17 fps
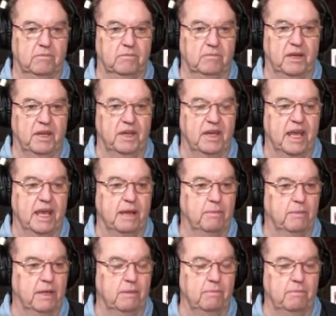
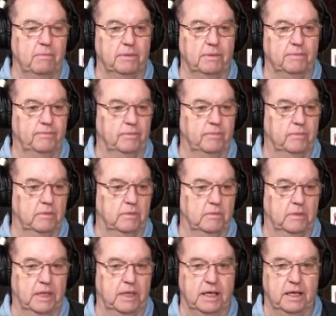name them.
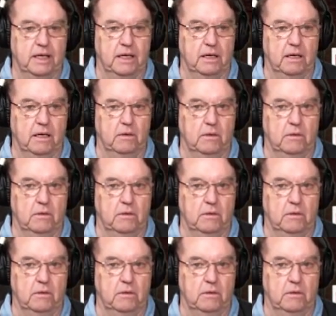They can